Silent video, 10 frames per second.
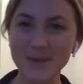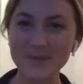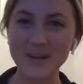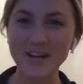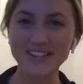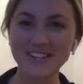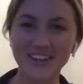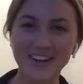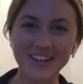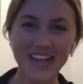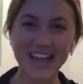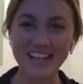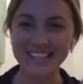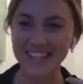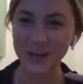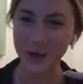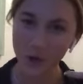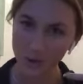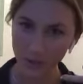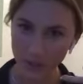my parents call and ask,
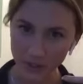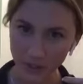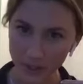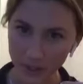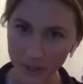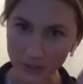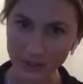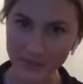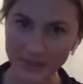when are you coming home?